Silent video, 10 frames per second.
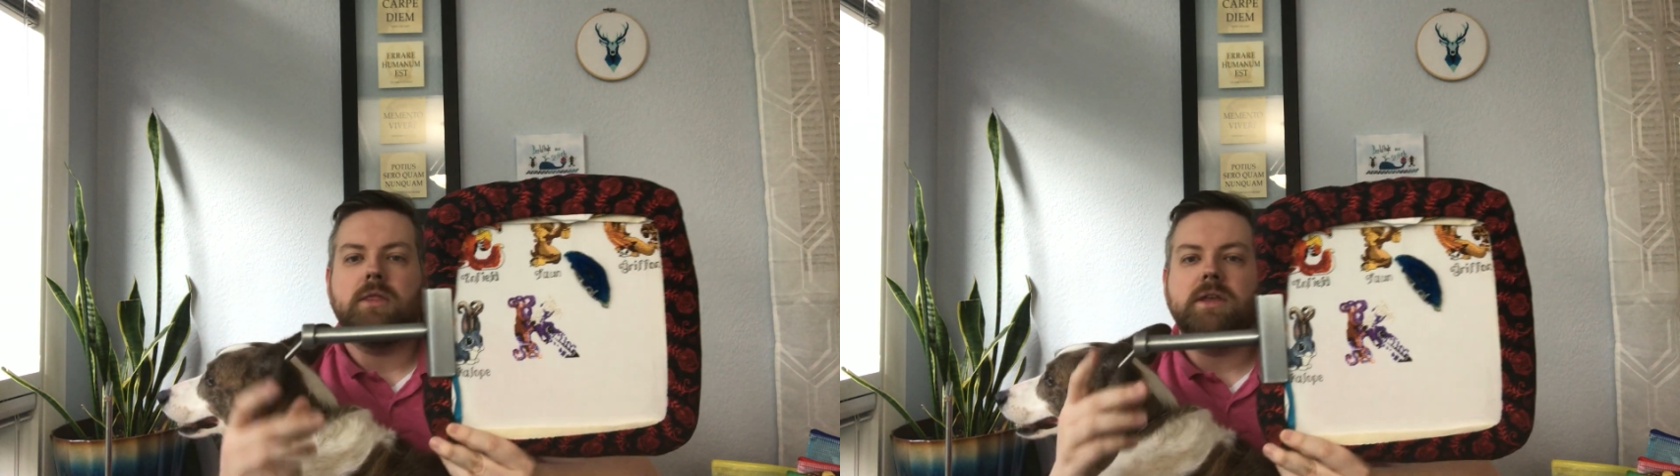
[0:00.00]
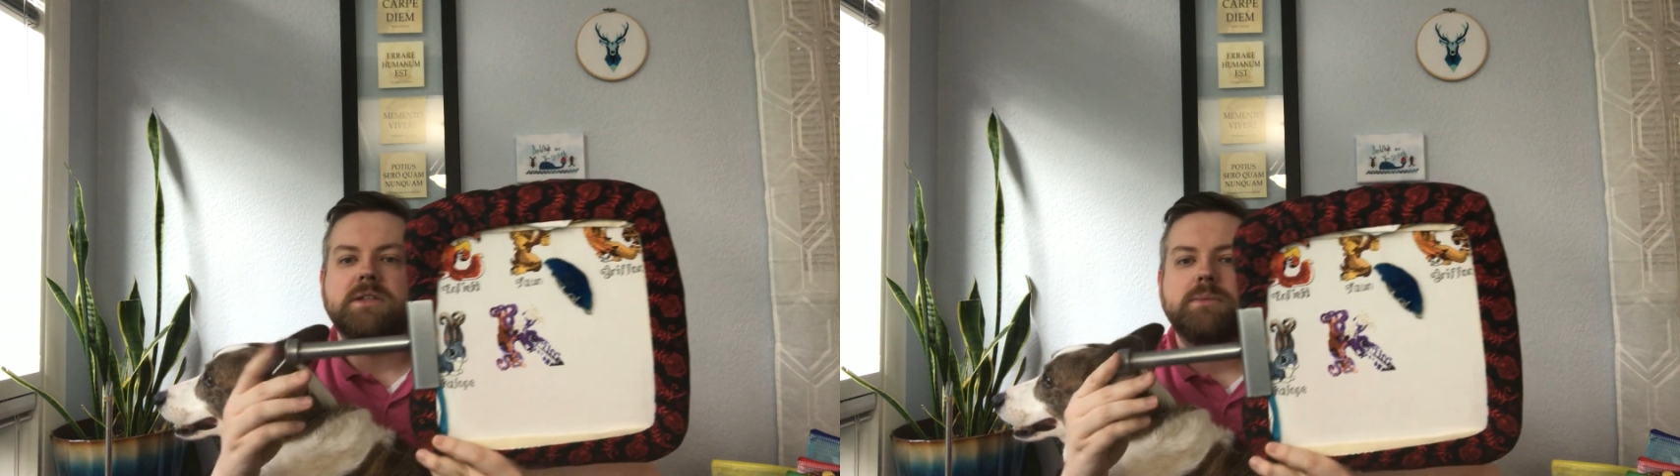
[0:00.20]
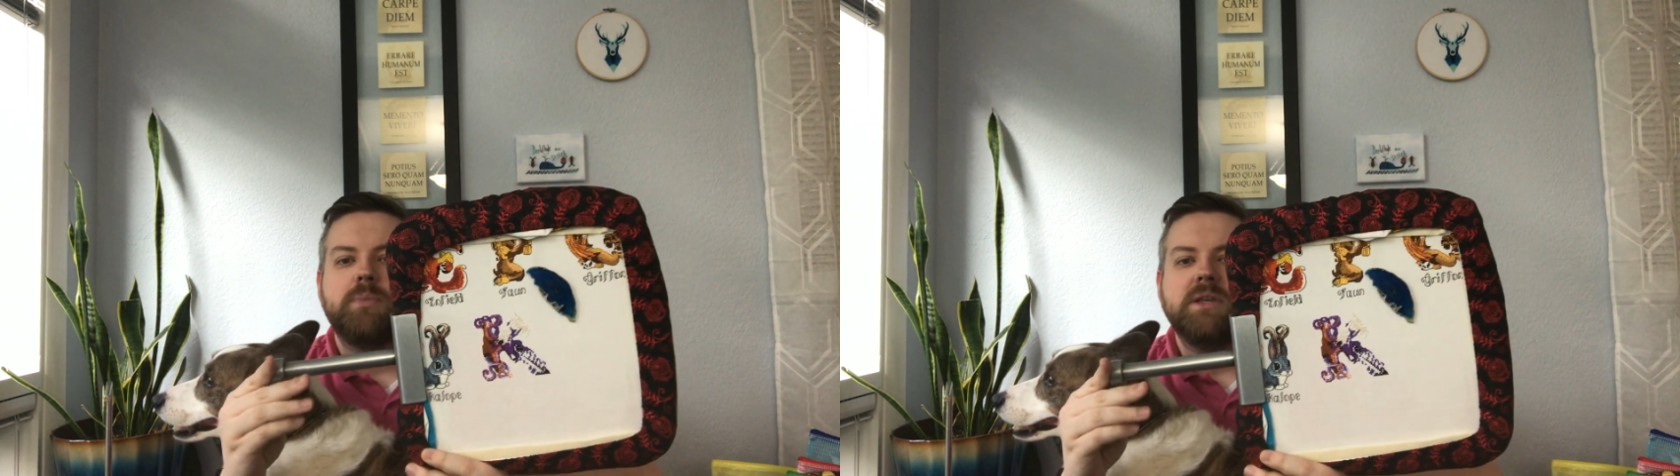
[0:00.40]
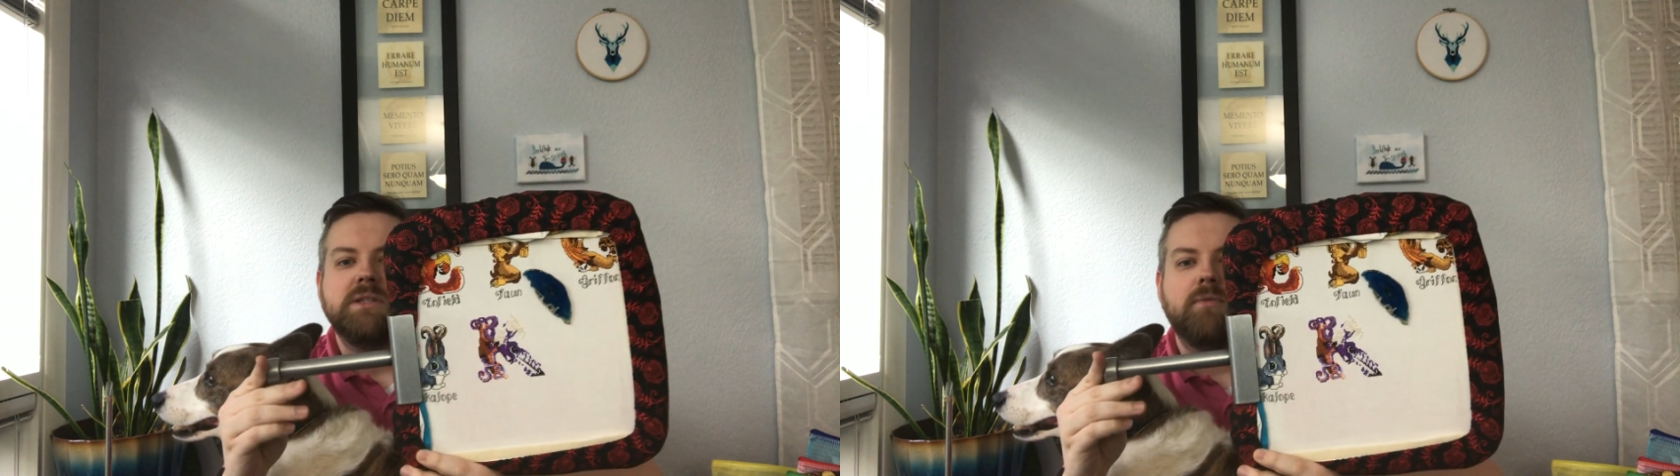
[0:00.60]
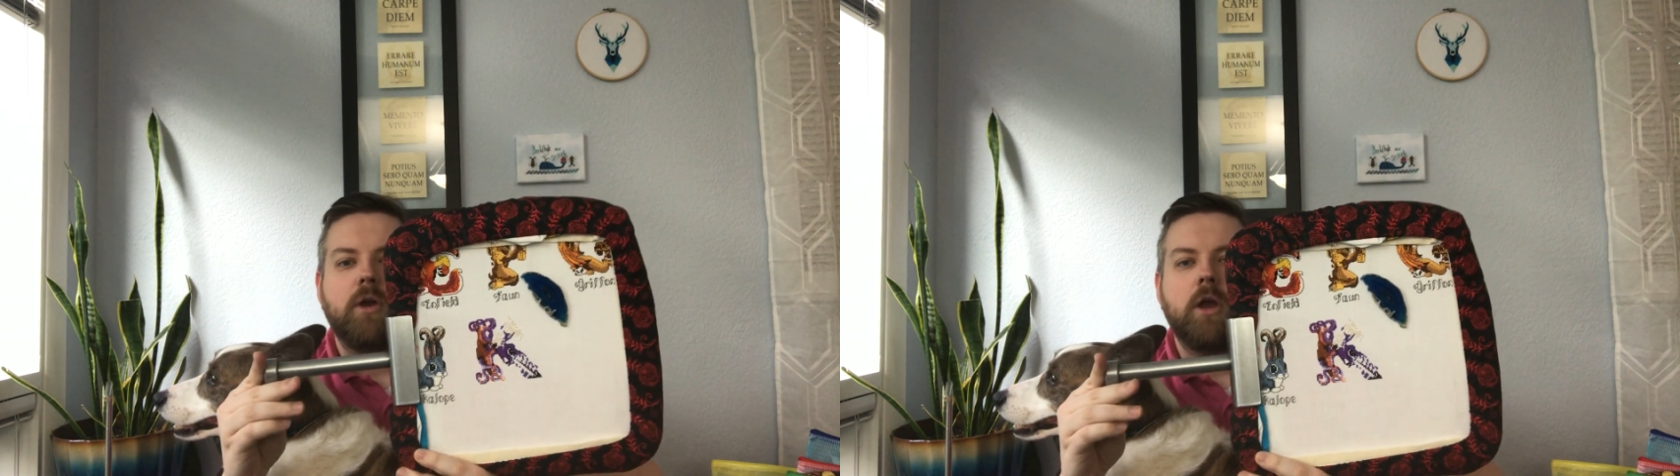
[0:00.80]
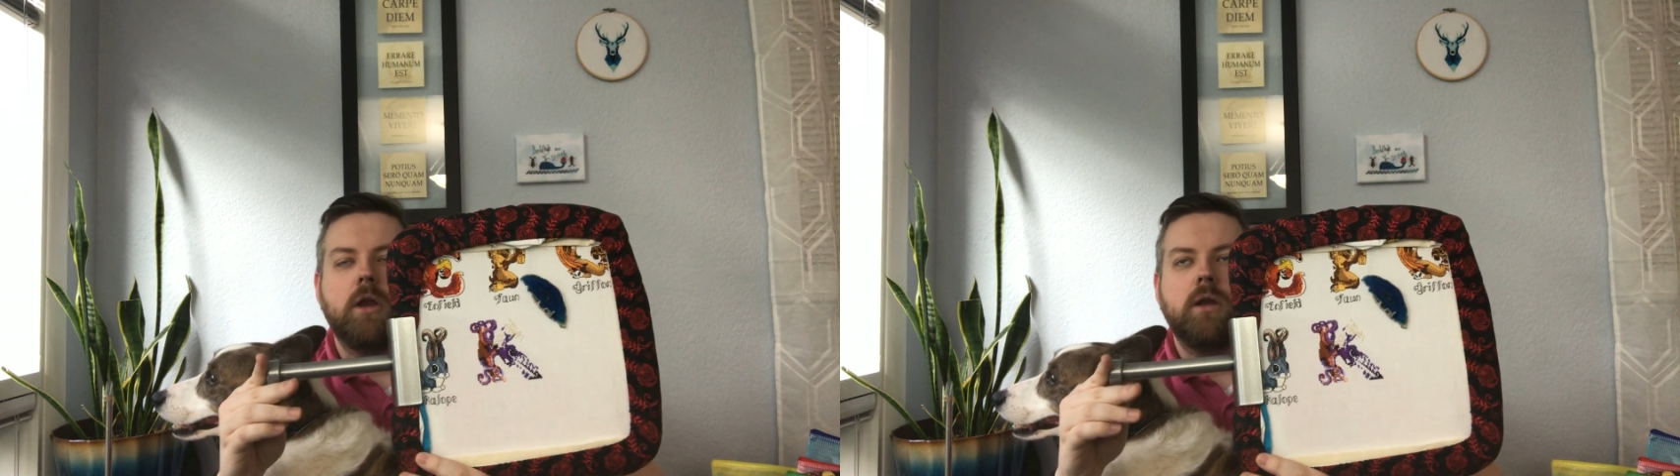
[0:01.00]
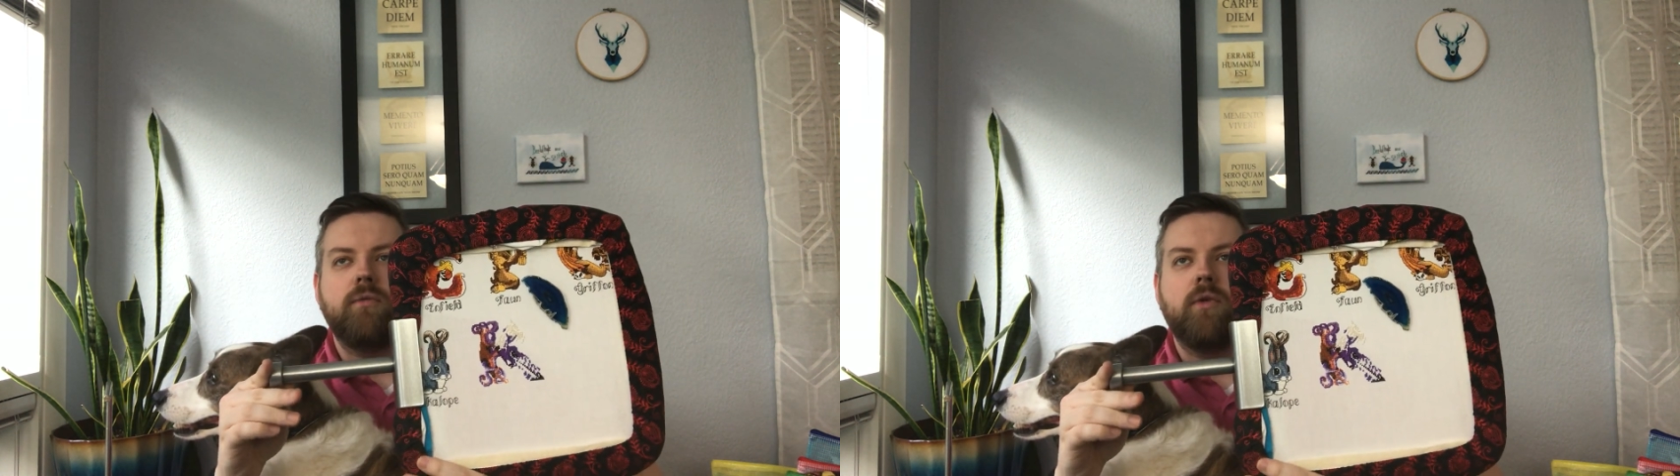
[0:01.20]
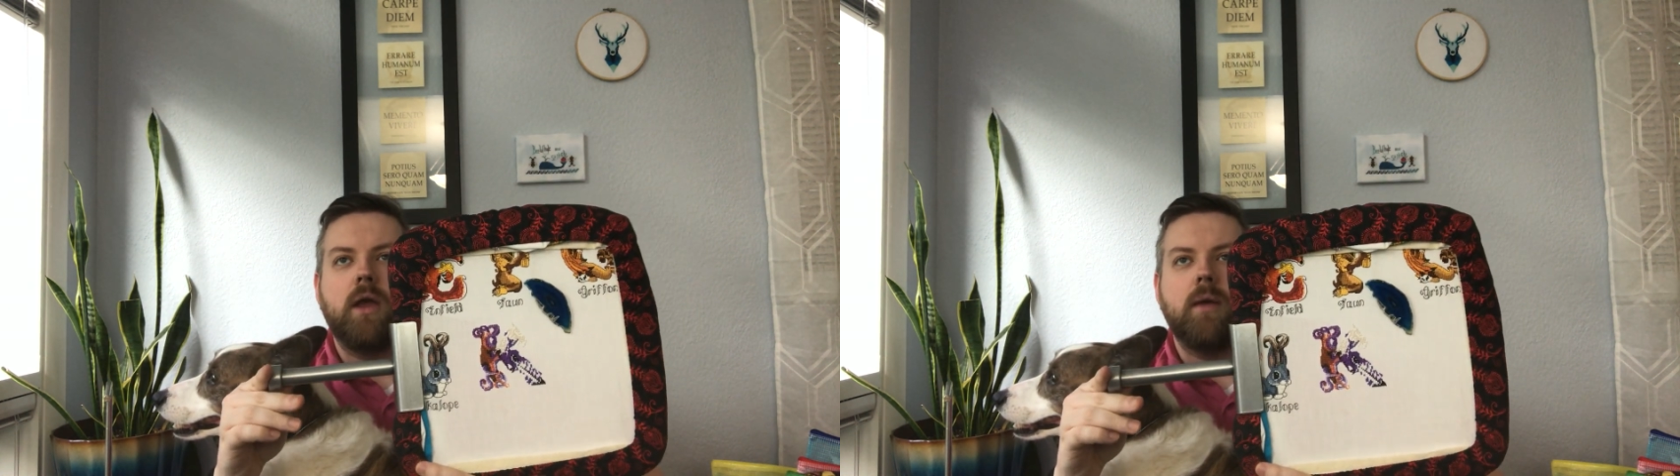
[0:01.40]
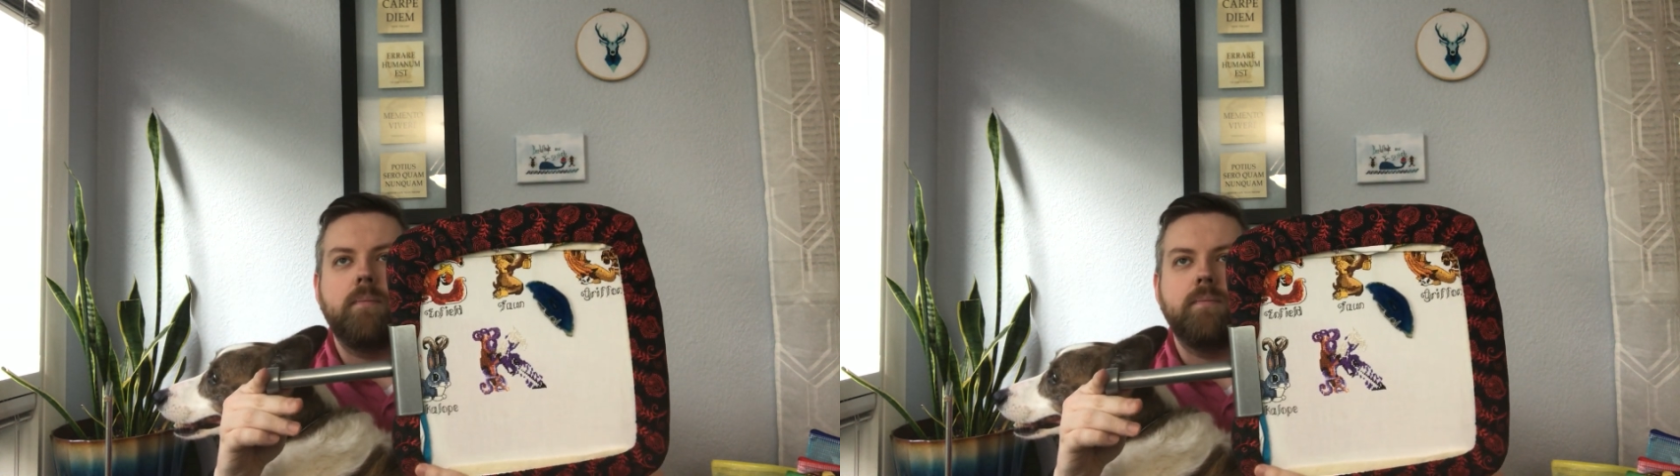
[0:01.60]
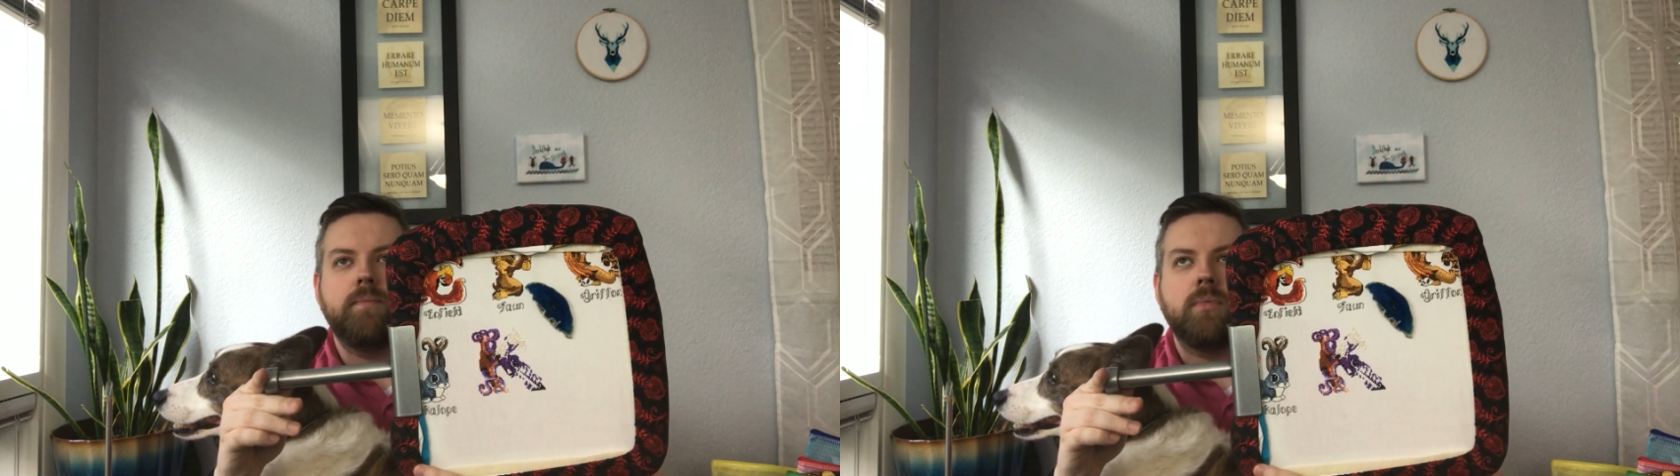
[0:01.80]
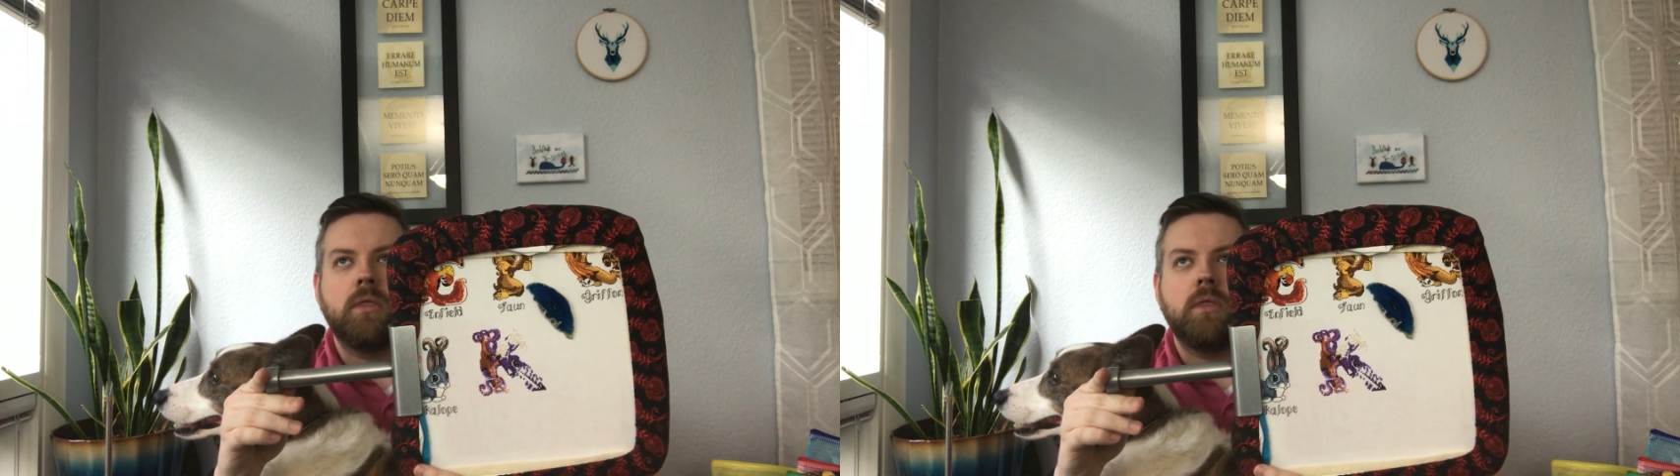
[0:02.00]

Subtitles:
this piece of art from,